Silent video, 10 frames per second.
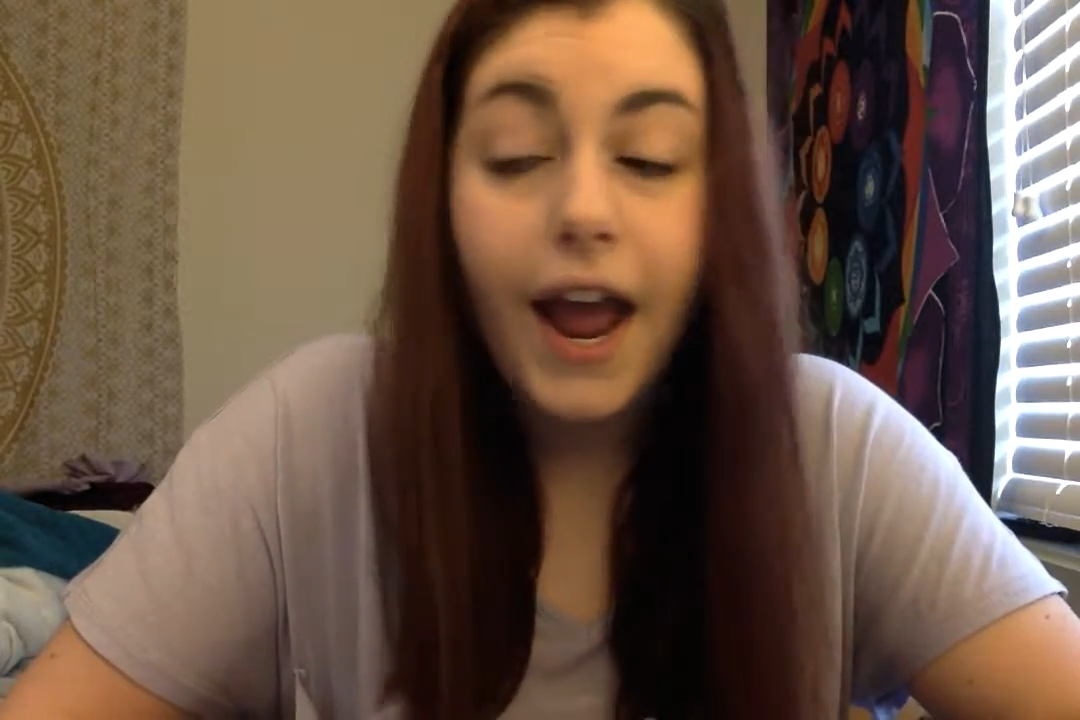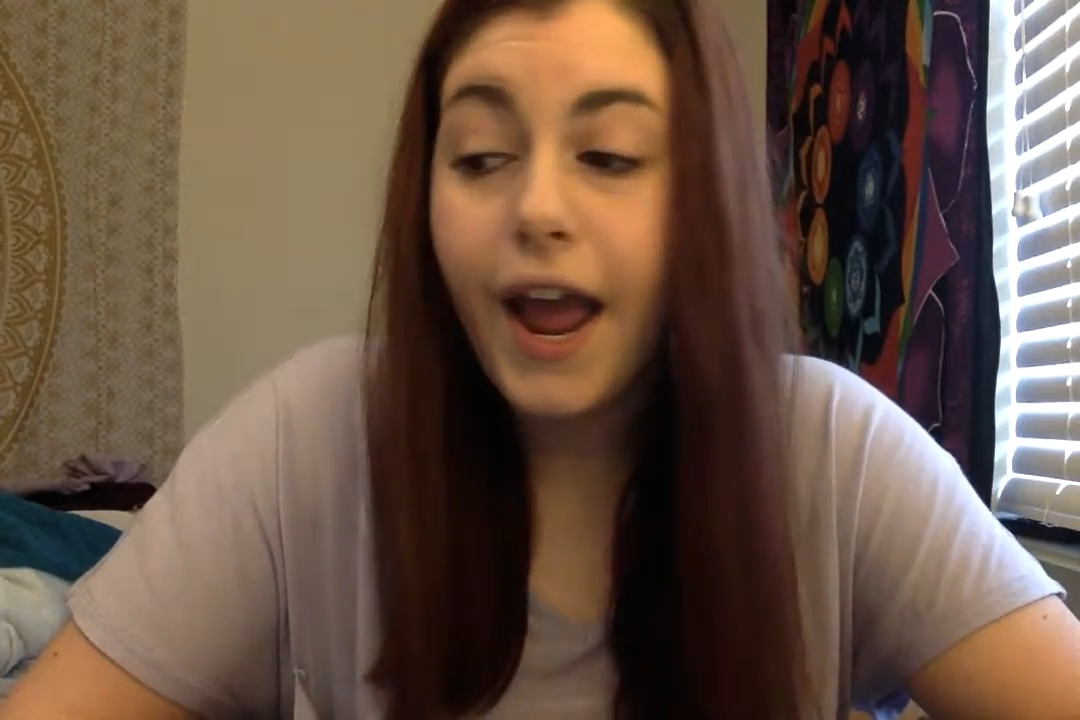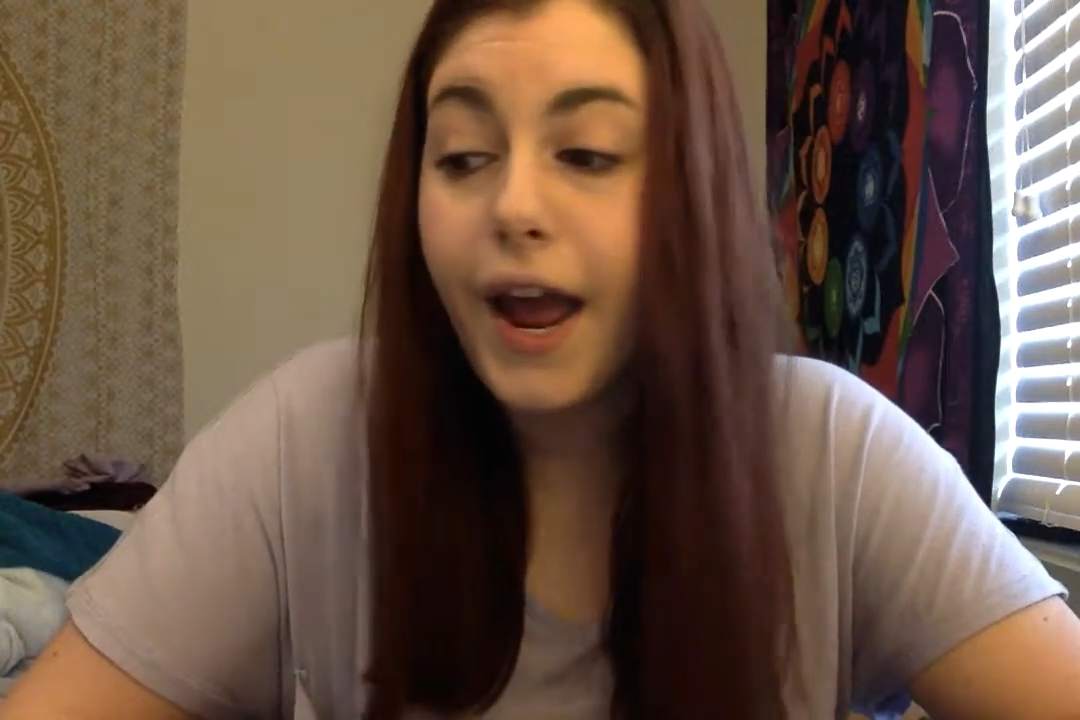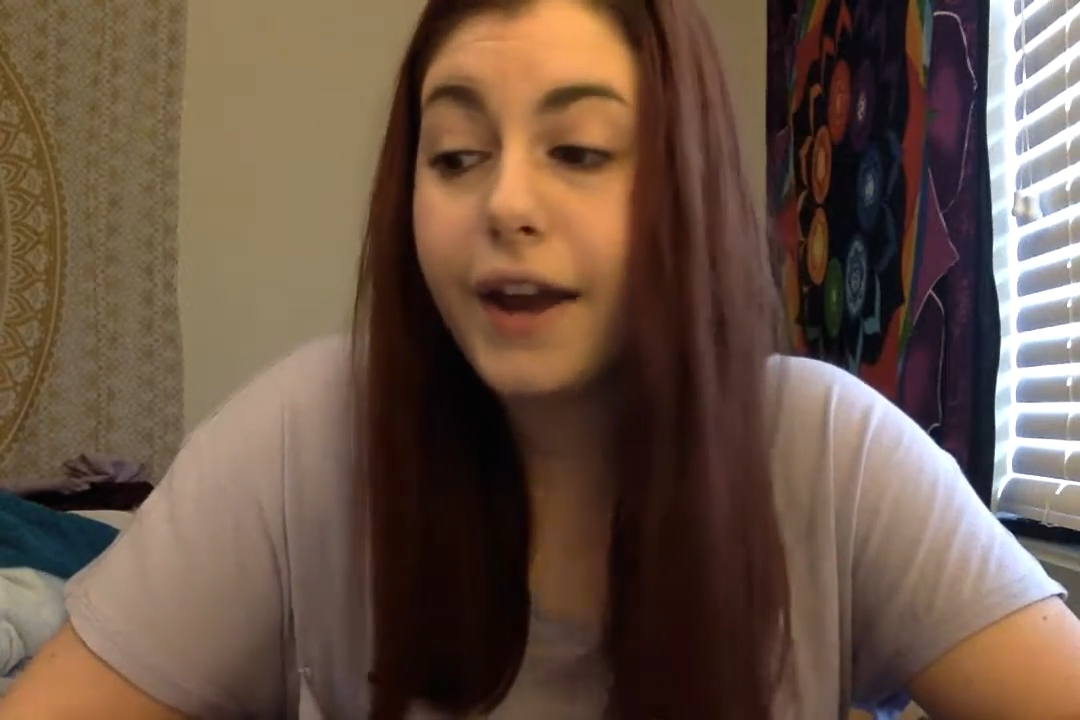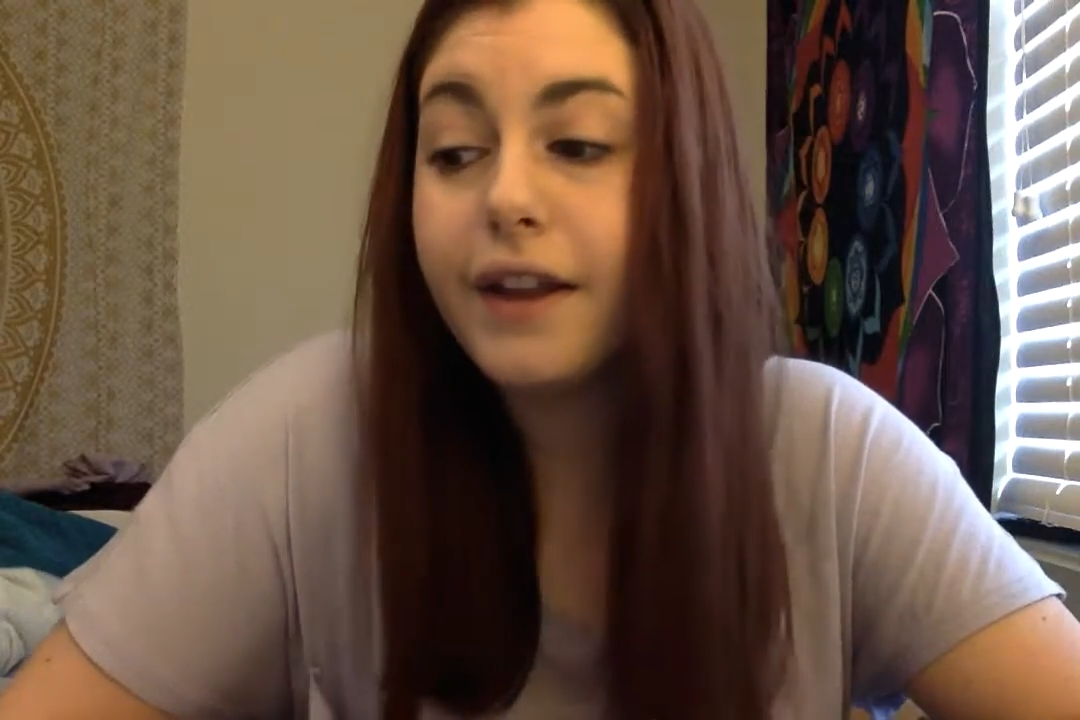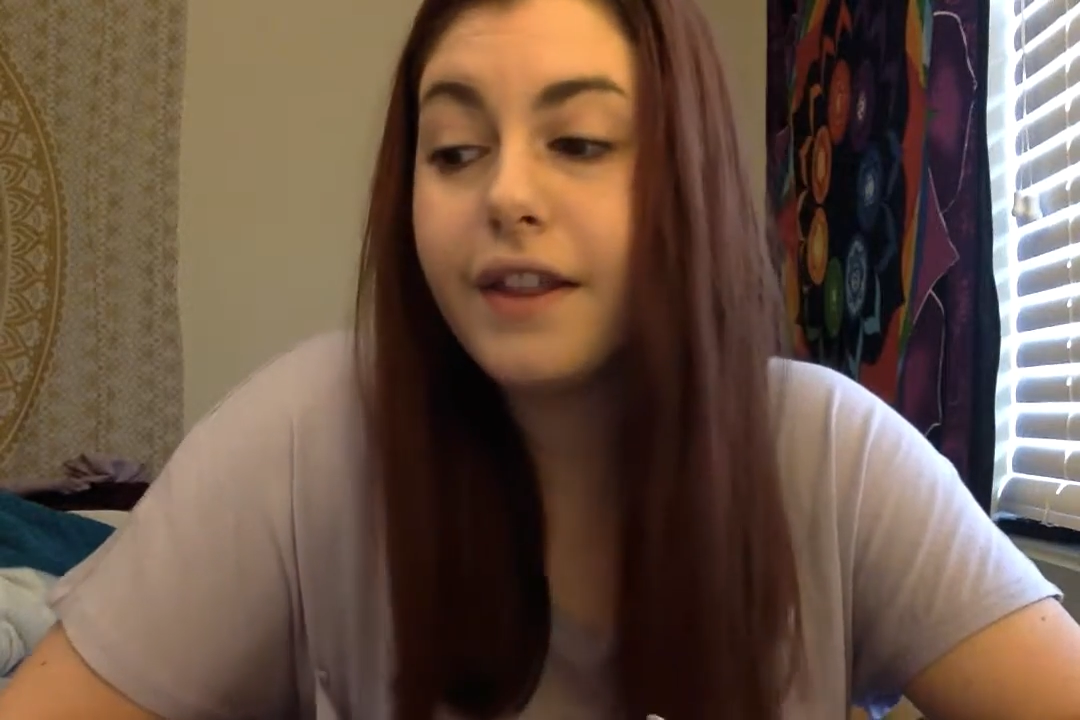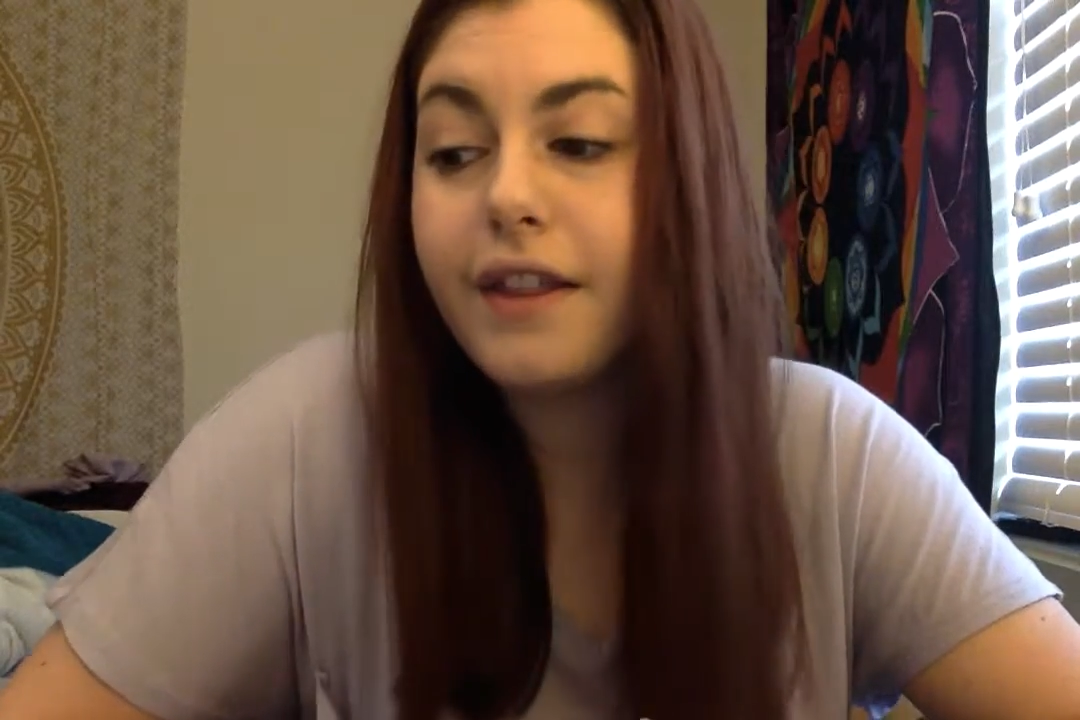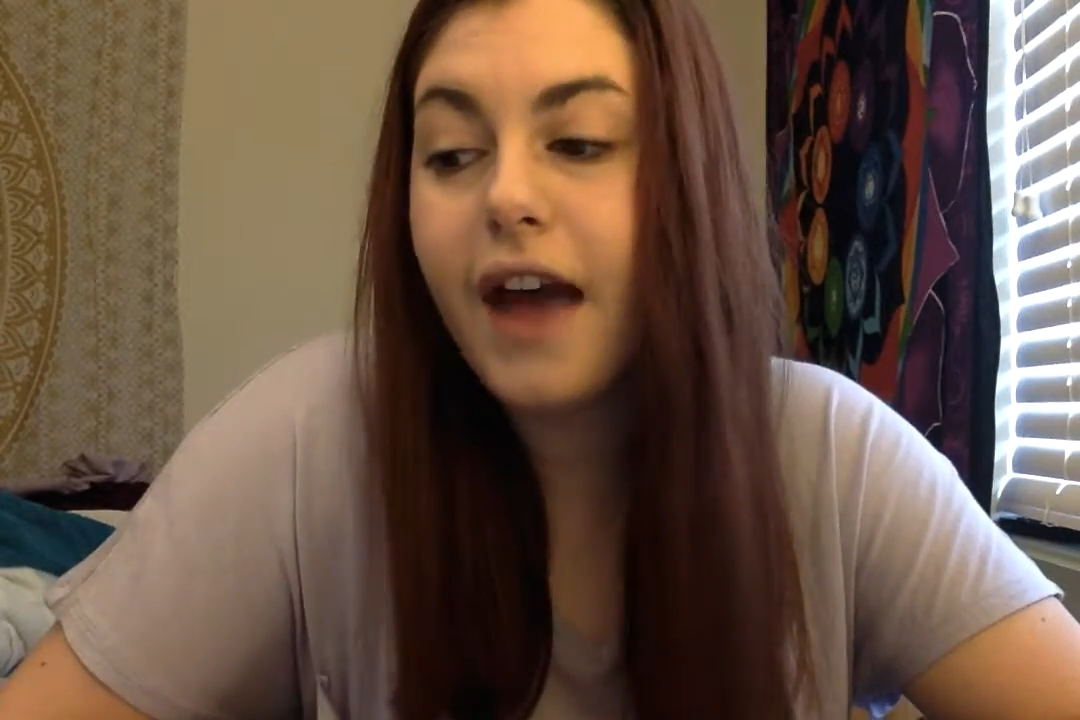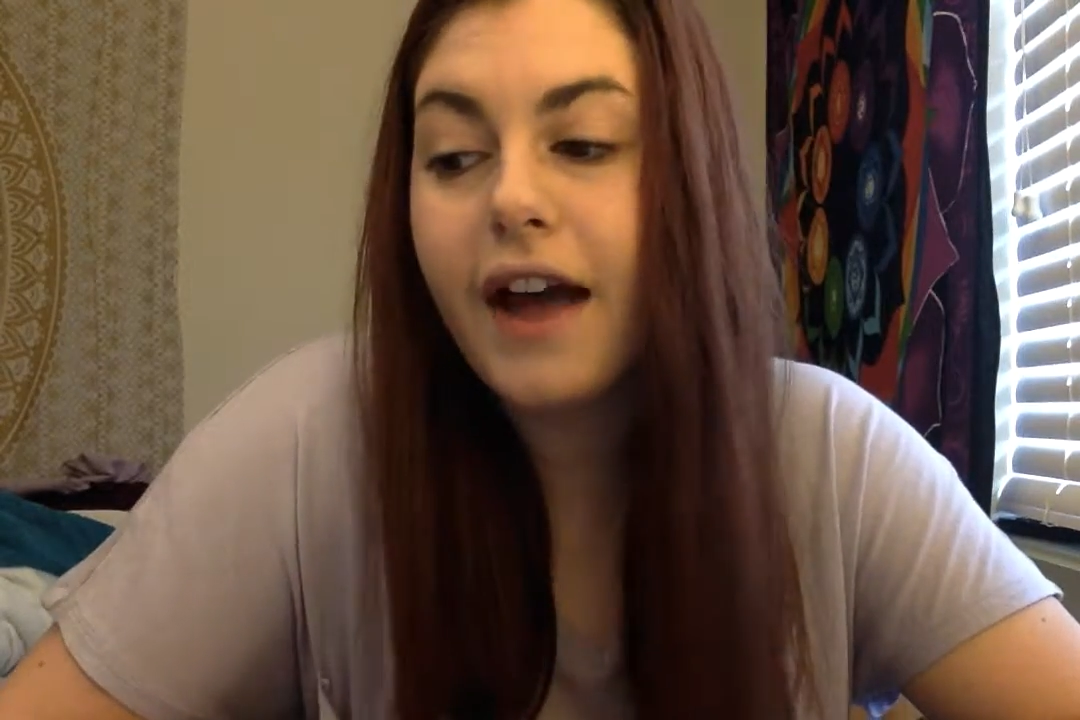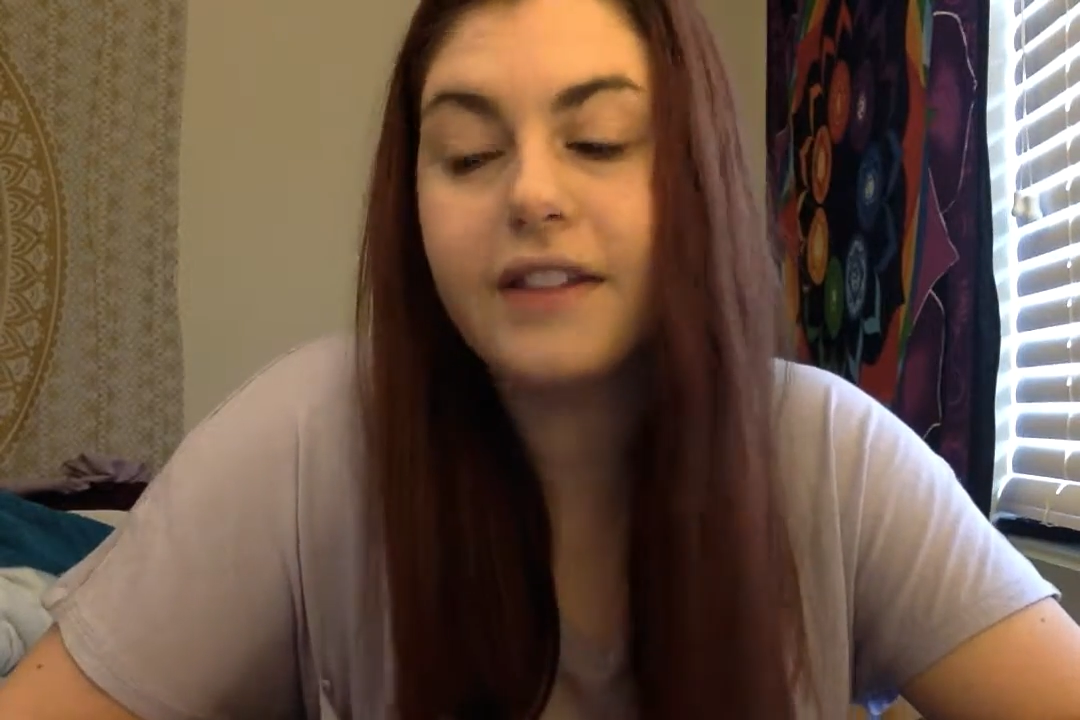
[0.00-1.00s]
and
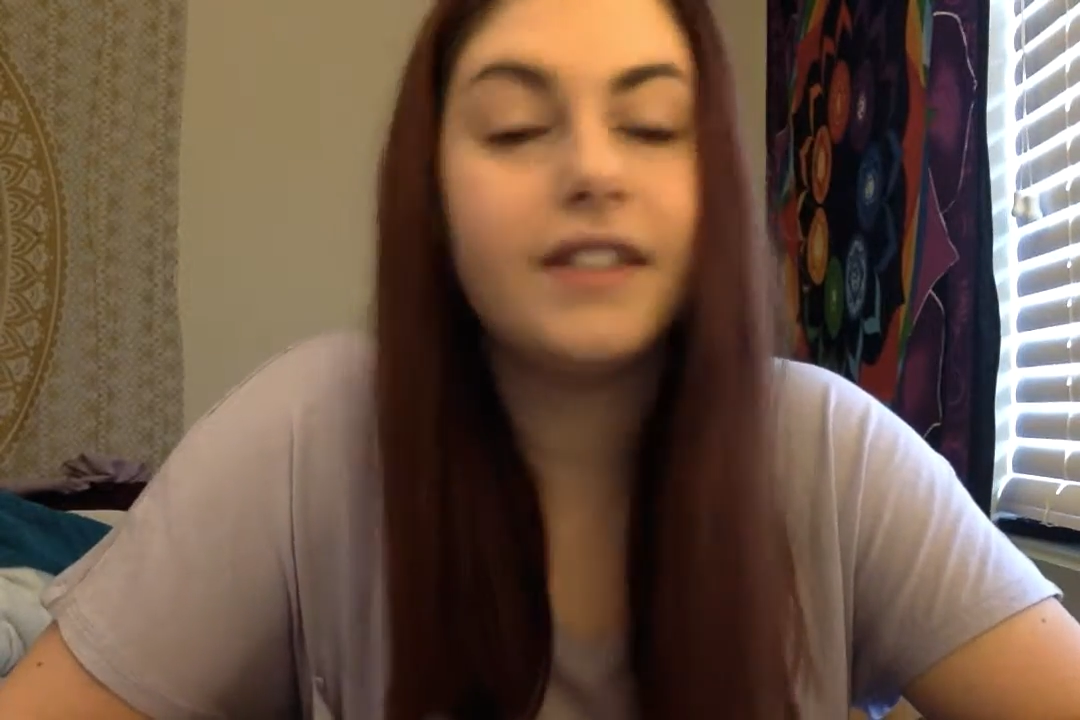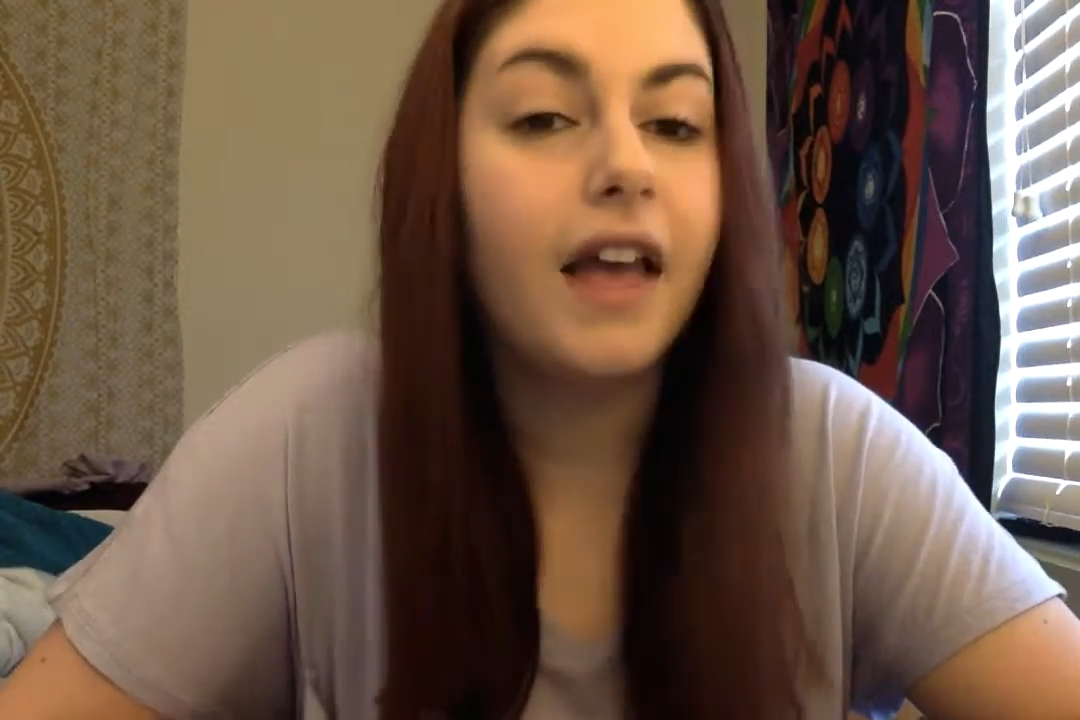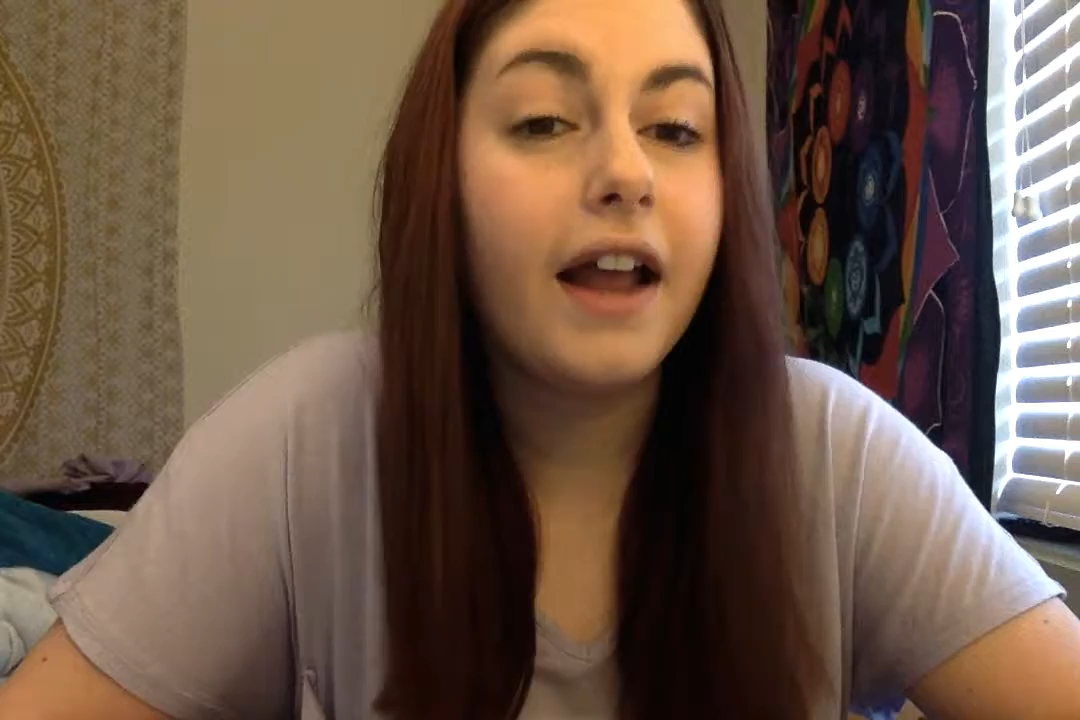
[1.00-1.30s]
that's